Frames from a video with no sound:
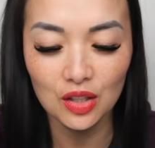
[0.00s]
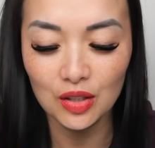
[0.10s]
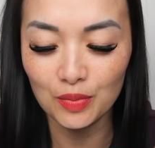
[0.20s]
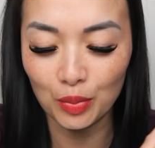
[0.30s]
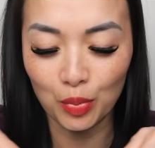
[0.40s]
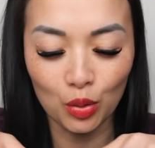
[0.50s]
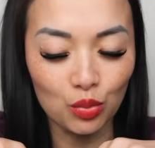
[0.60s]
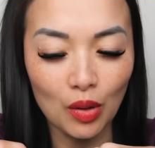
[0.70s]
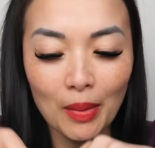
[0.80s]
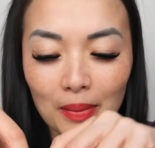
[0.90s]
could
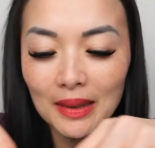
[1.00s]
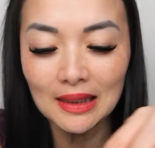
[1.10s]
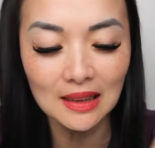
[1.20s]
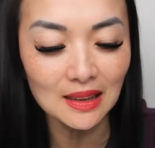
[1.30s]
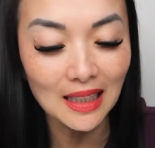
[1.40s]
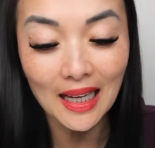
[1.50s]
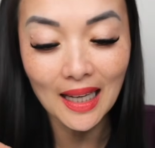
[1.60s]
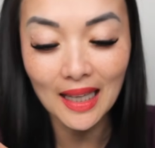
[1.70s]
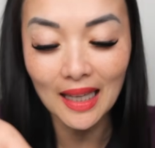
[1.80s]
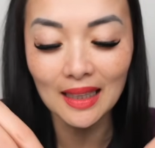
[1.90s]
probably
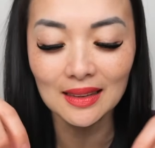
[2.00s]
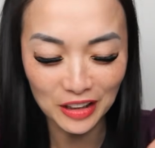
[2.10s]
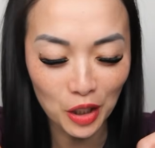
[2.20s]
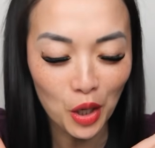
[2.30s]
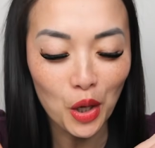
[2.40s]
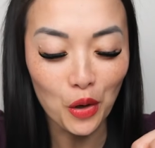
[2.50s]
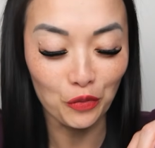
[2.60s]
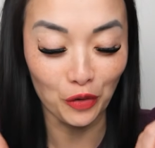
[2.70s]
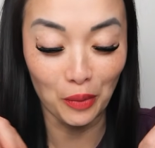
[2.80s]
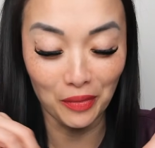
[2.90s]
see
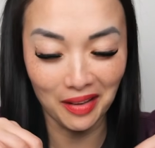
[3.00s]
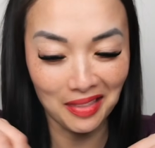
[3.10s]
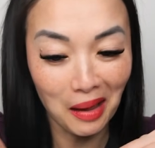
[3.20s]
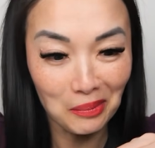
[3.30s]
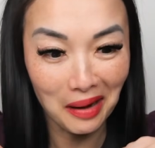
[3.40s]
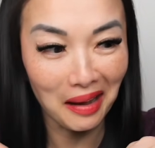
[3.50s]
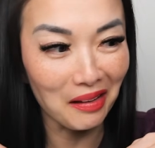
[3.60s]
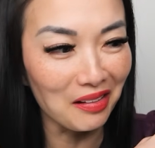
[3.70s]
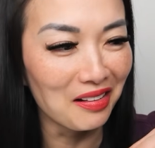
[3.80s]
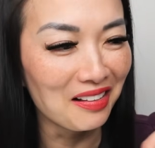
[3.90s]
from the
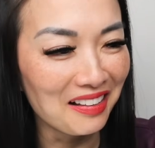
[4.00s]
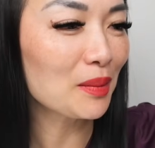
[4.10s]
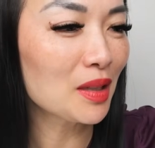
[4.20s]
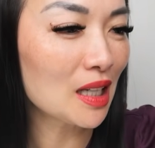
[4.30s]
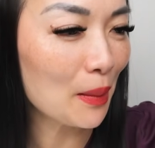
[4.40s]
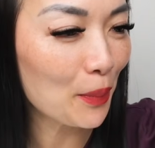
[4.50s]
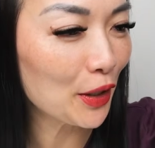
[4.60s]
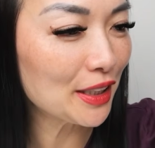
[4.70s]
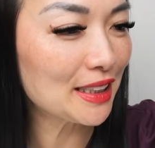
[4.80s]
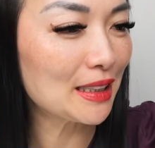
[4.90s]
thumbnail. I'm gonna
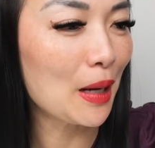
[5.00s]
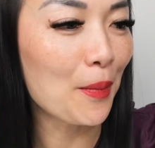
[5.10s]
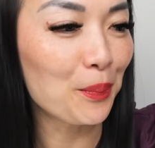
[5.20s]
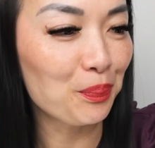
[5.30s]
put some